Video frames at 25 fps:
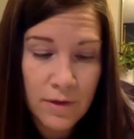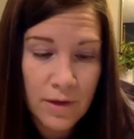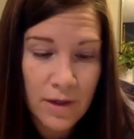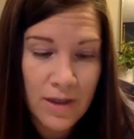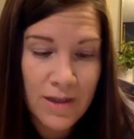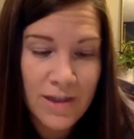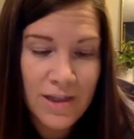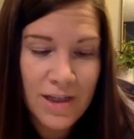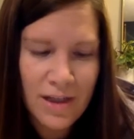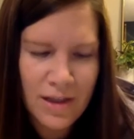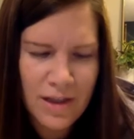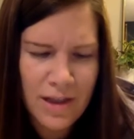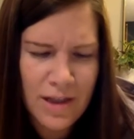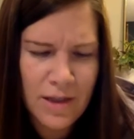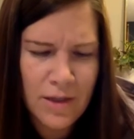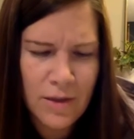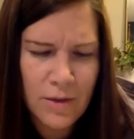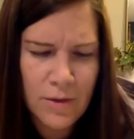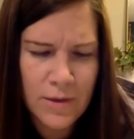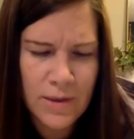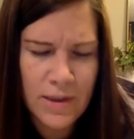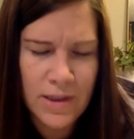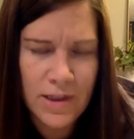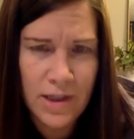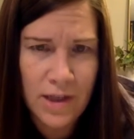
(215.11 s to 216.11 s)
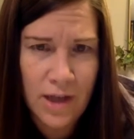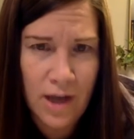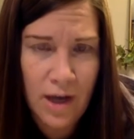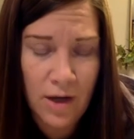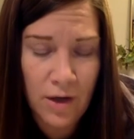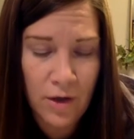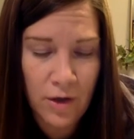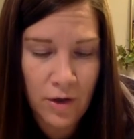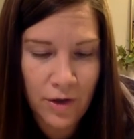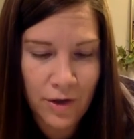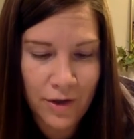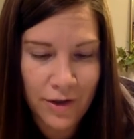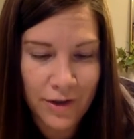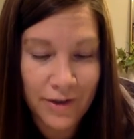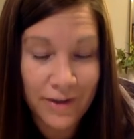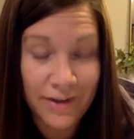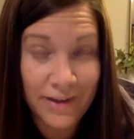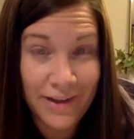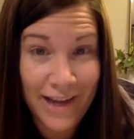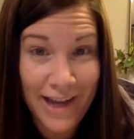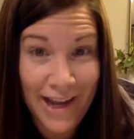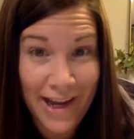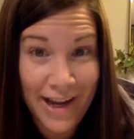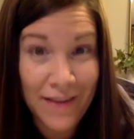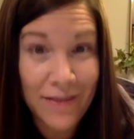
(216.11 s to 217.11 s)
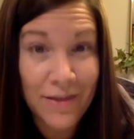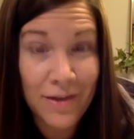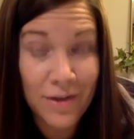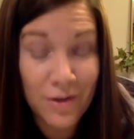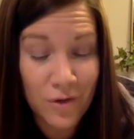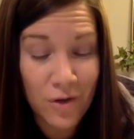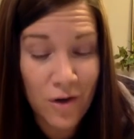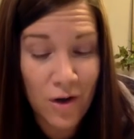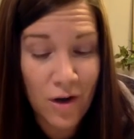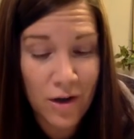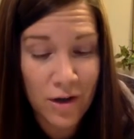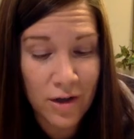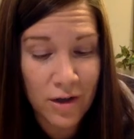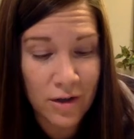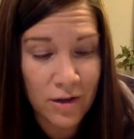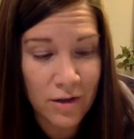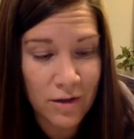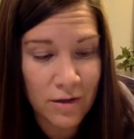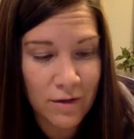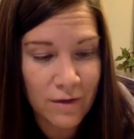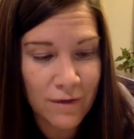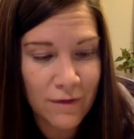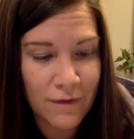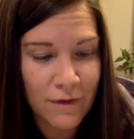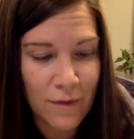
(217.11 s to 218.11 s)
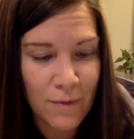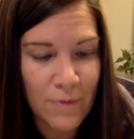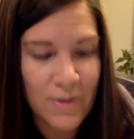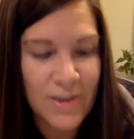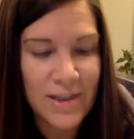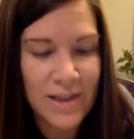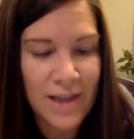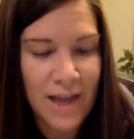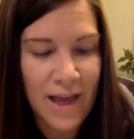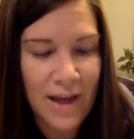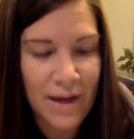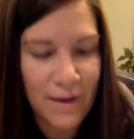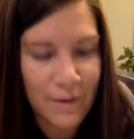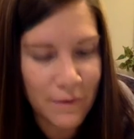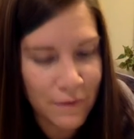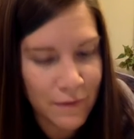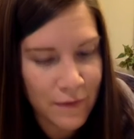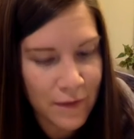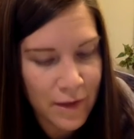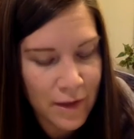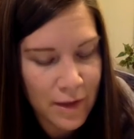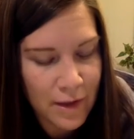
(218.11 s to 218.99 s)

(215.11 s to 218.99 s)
until he used it to cut her and their daughter from his life.